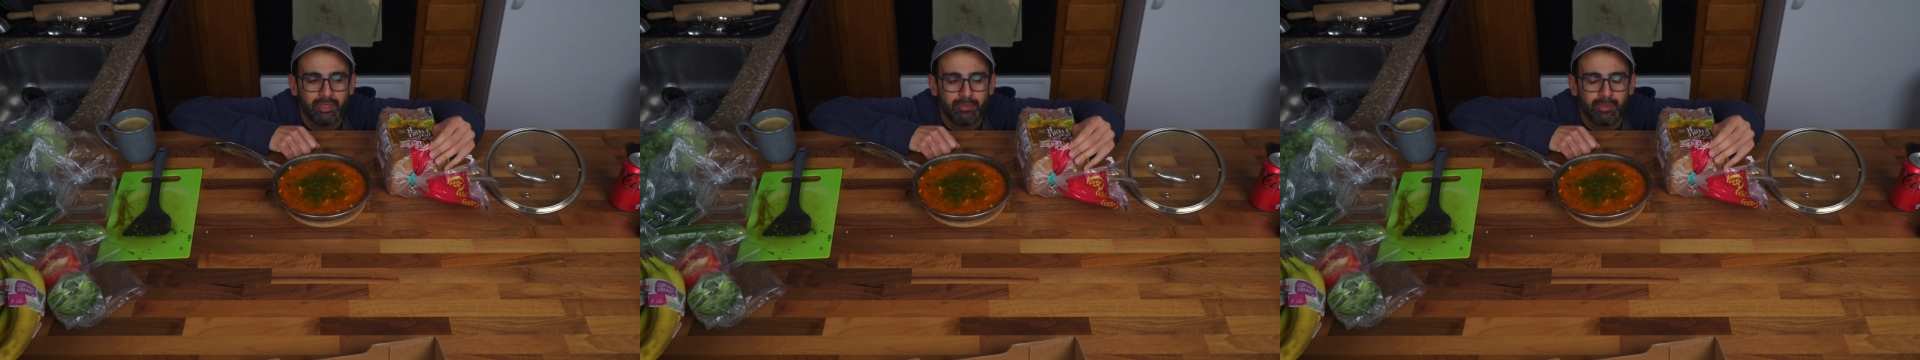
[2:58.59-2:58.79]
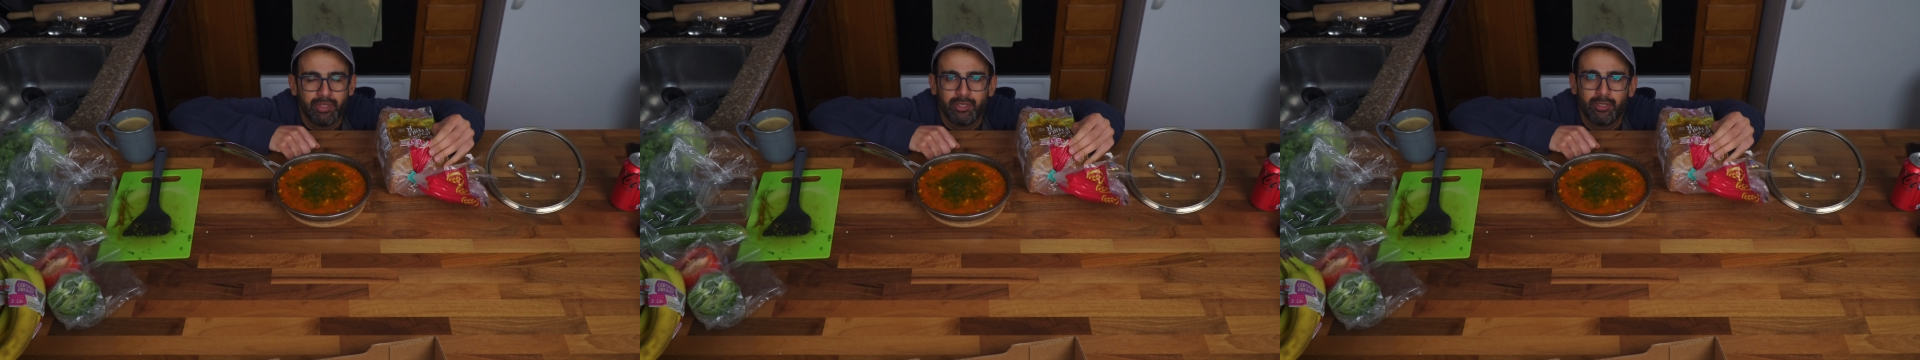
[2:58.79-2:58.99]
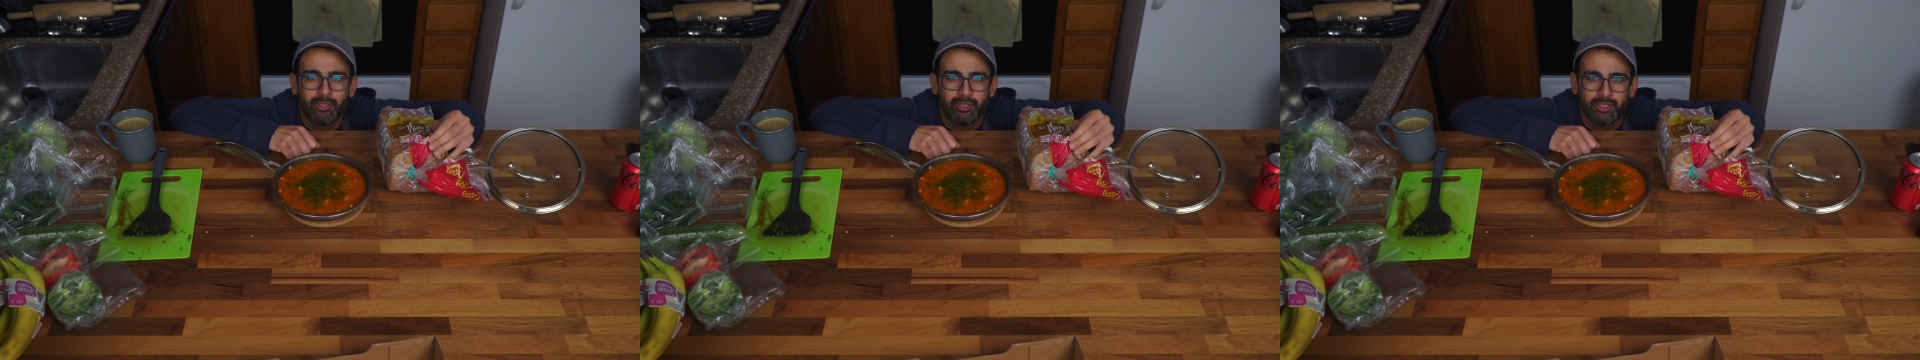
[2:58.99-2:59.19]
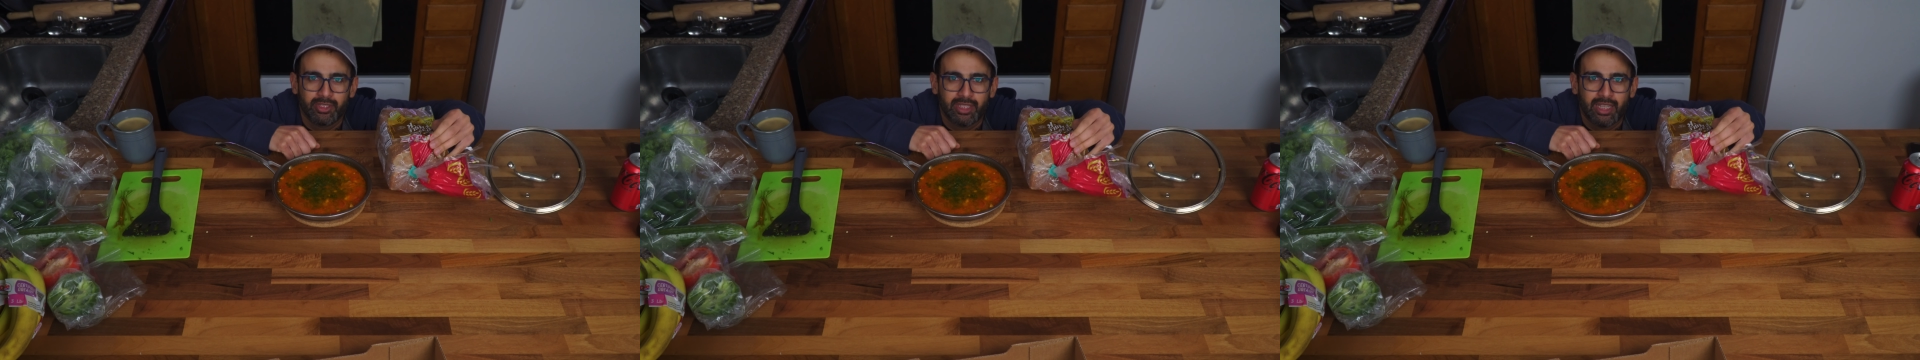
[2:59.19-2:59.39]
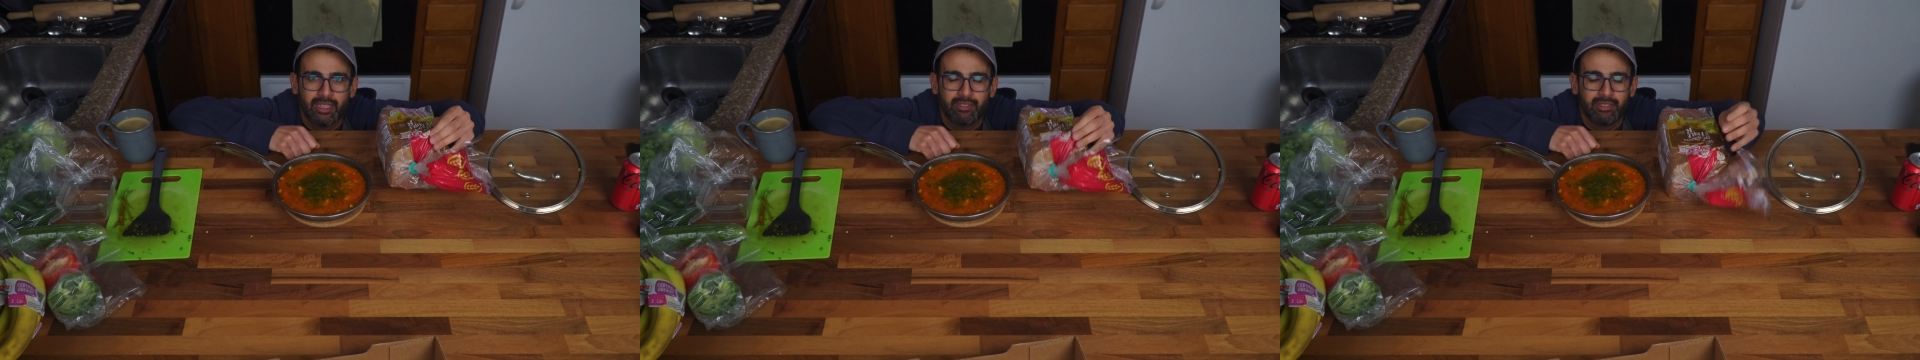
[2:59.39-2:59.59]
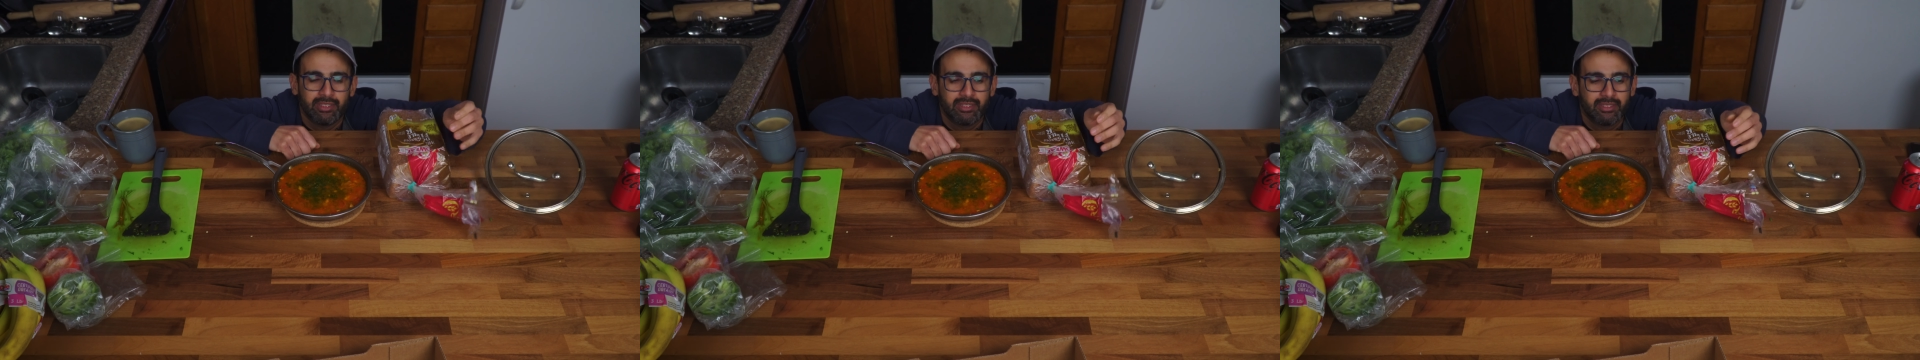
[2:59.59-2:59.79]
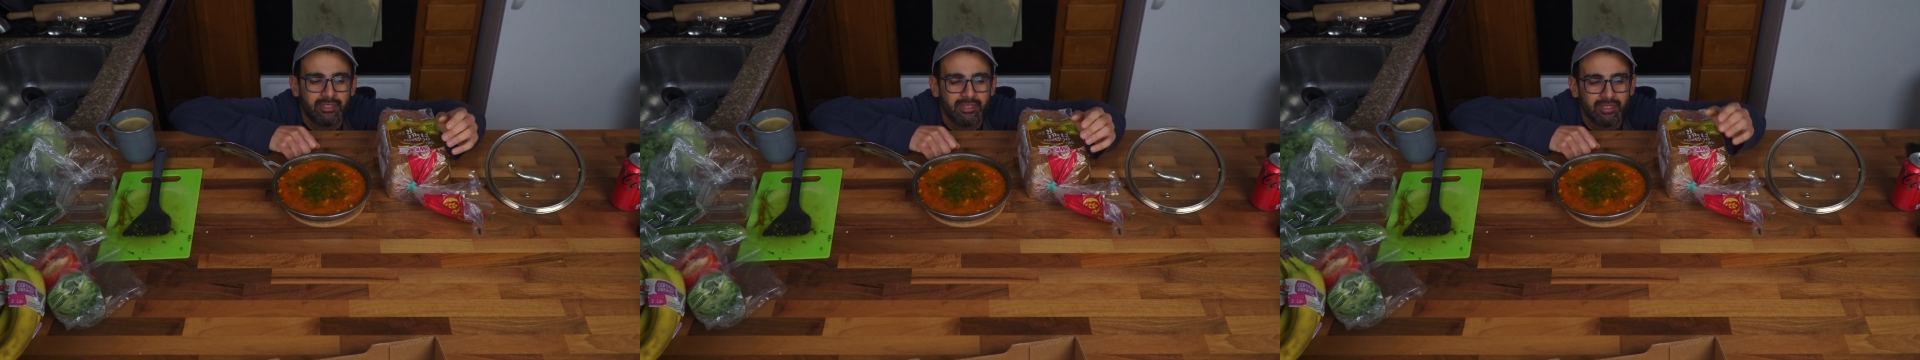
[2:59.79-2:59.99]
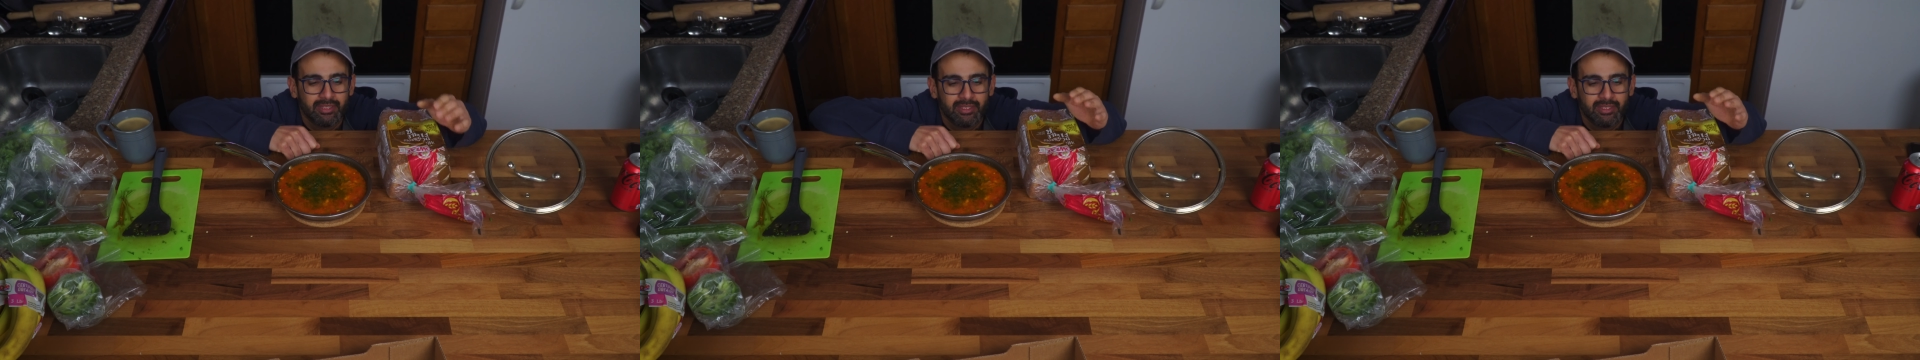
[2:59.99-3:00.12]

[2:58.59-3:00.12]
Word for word: to burn all those calories.